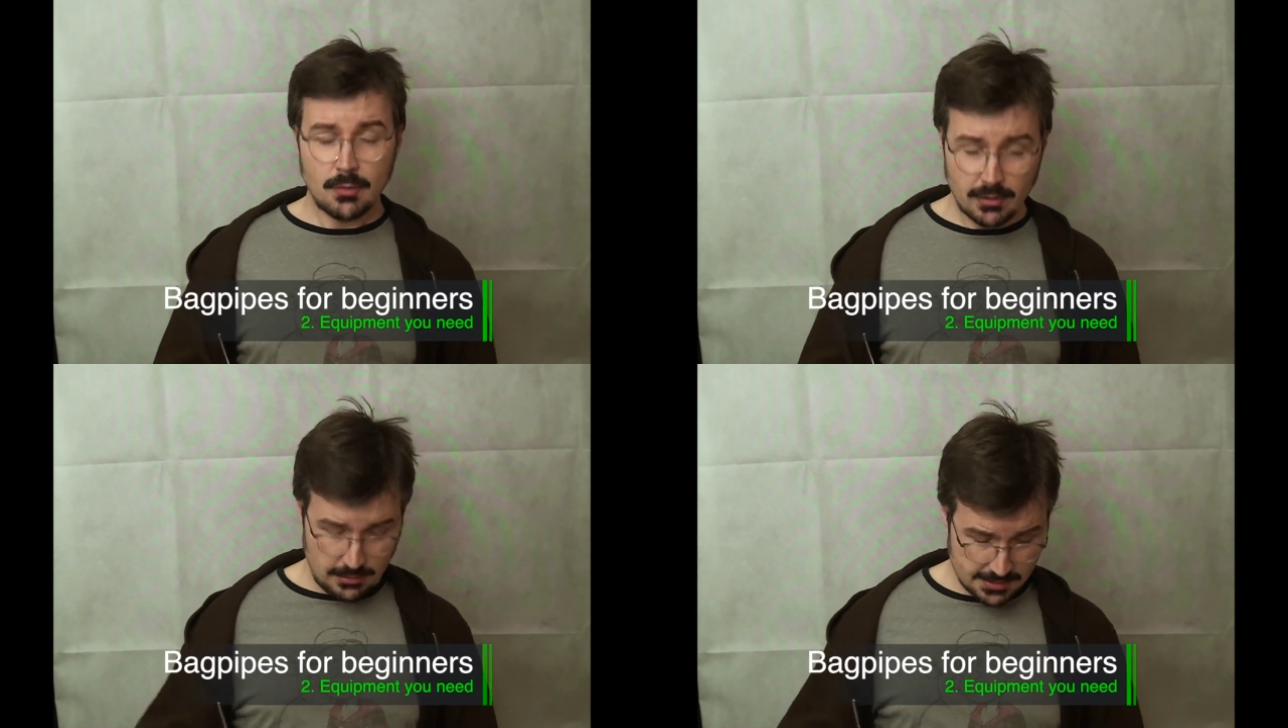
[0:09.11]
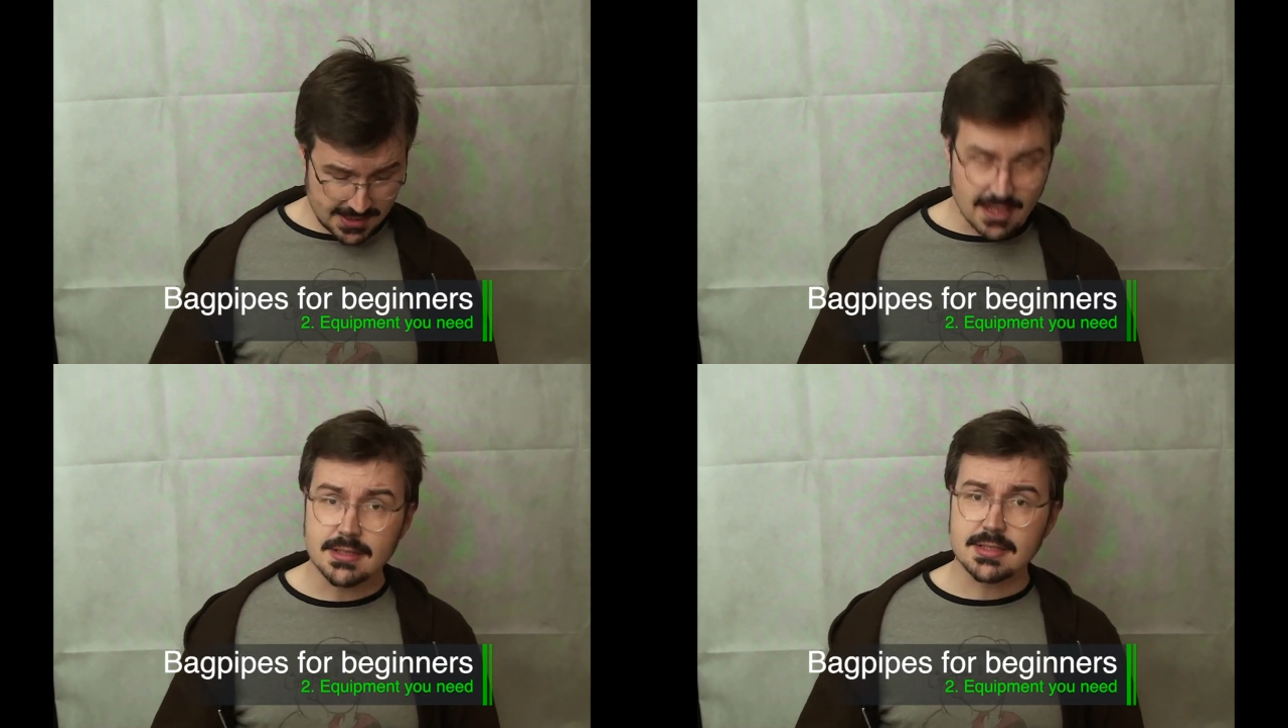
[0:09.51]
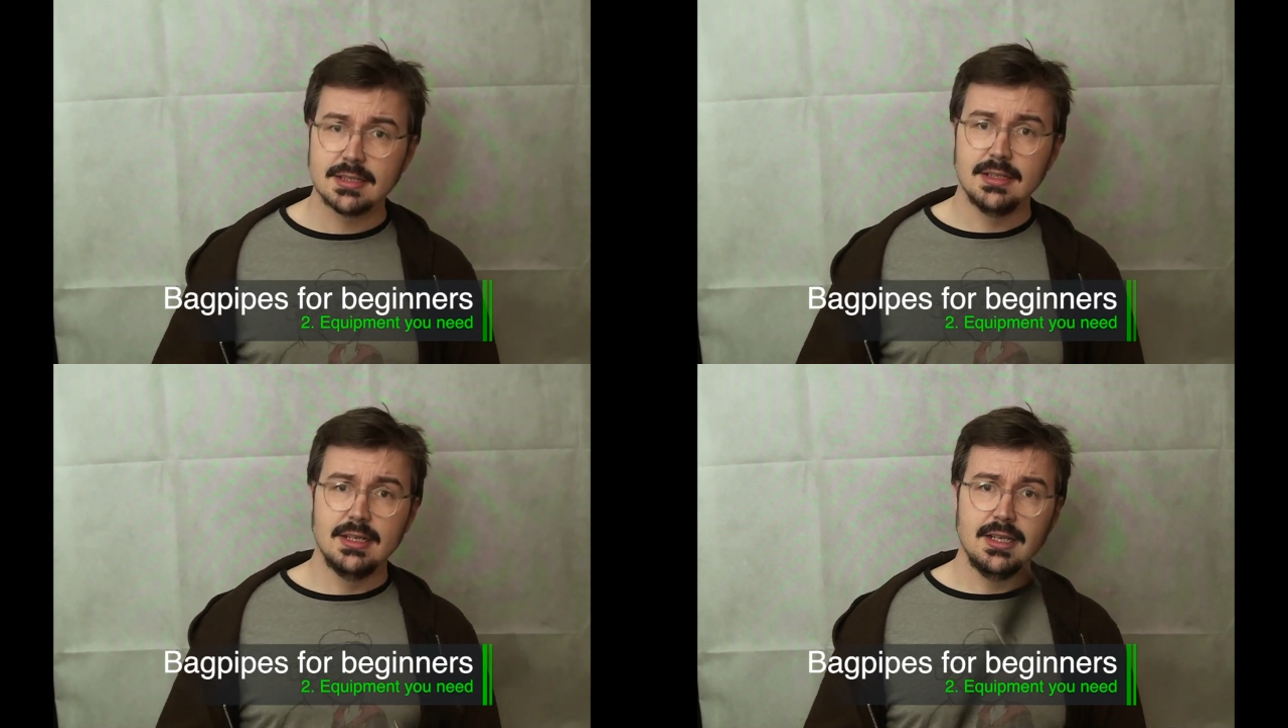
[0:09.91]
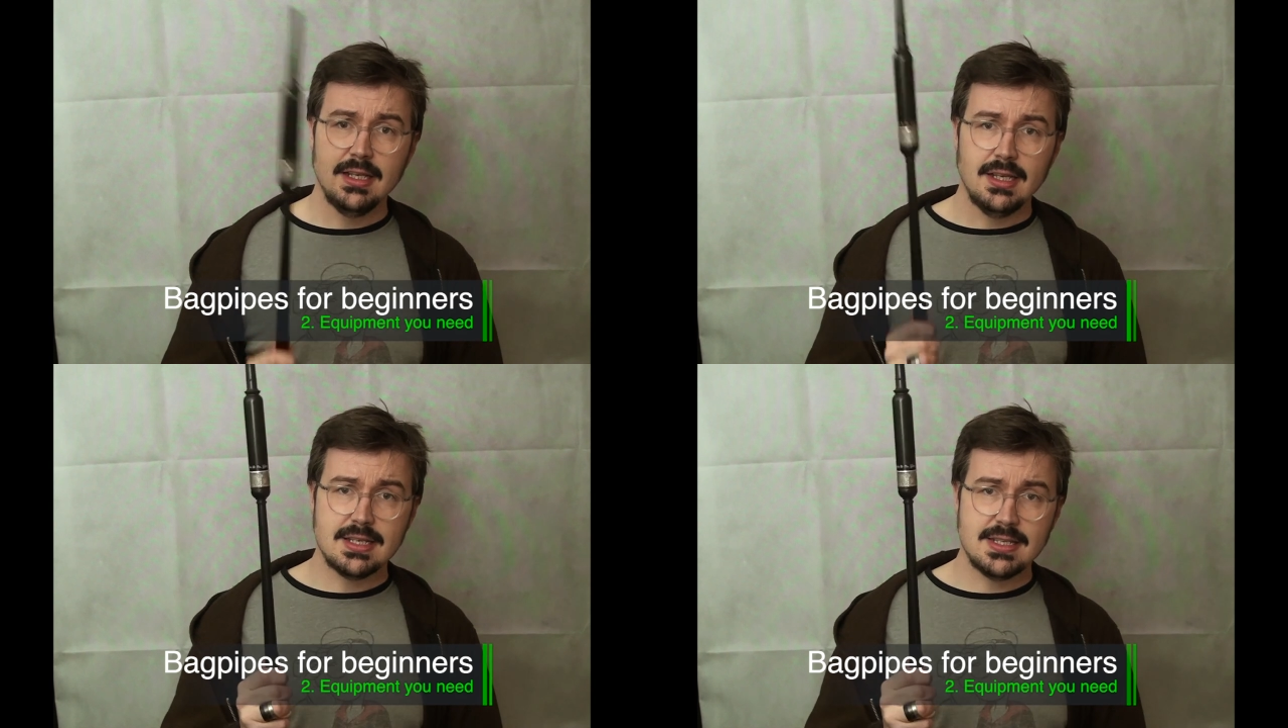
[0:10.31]
where it all starts,
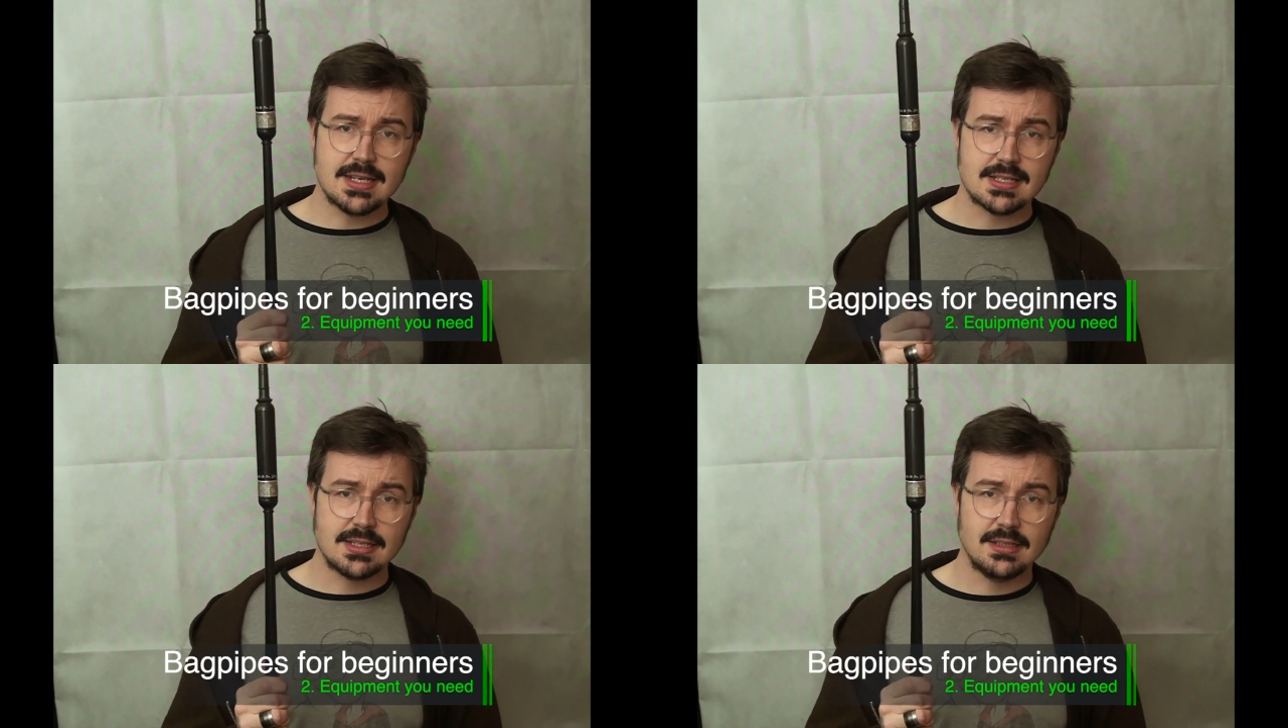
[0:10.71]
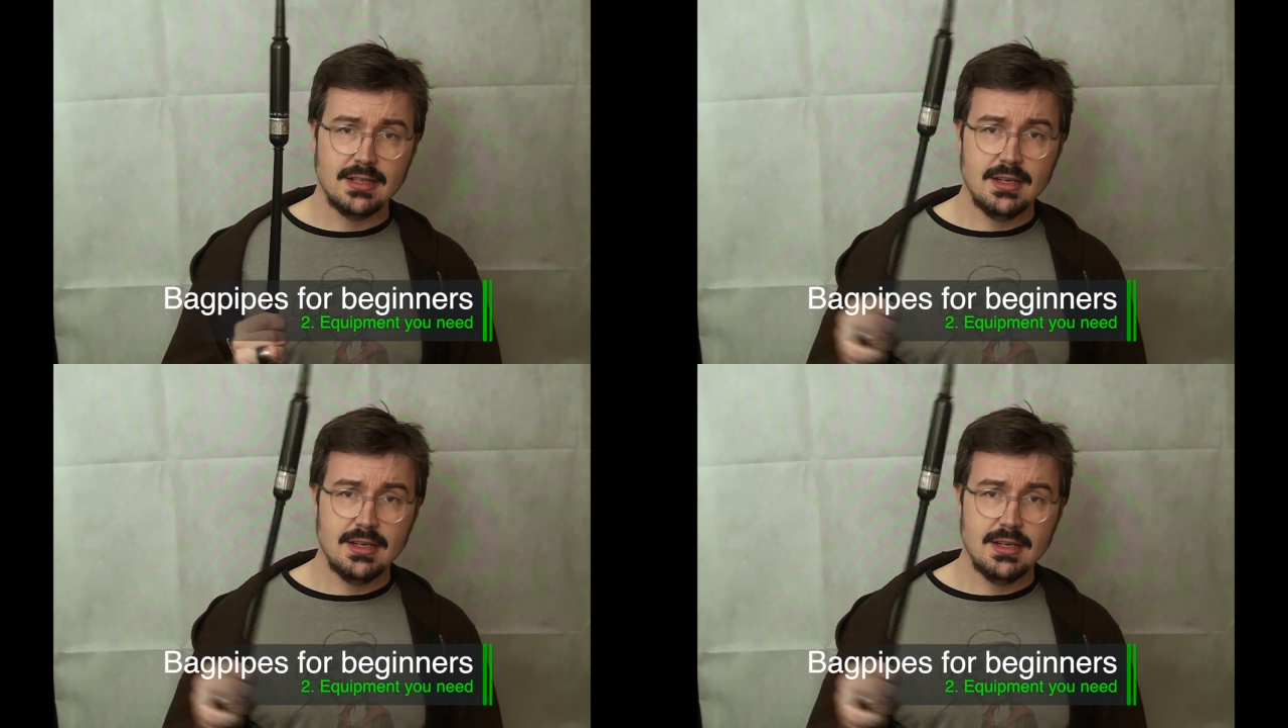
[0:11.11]
is this.